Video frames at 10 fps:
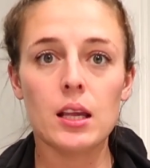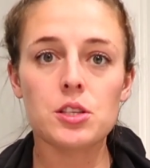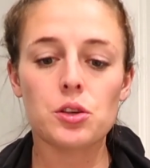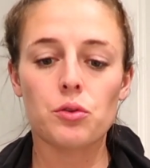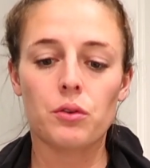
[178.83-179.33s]

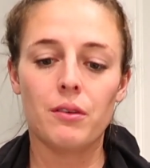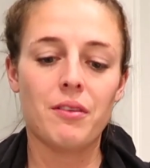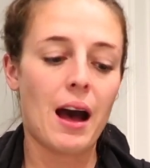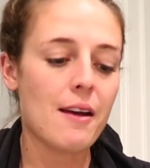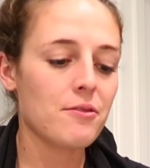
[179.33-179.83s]
into the
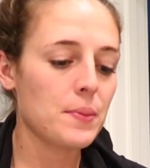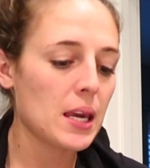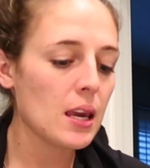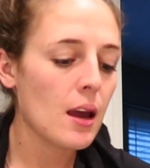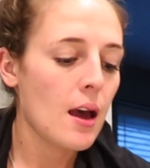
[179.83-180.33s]
Revive
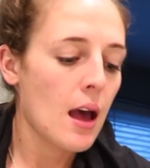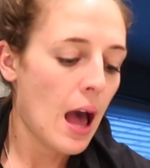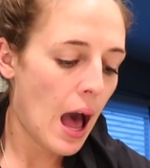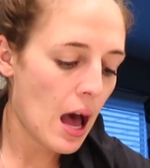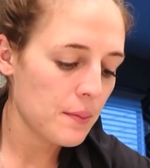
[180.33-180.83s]
Me.
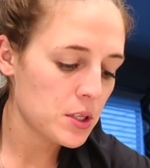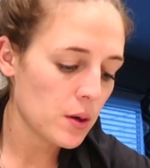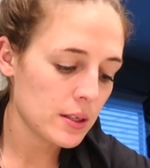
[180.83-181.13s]
Um, so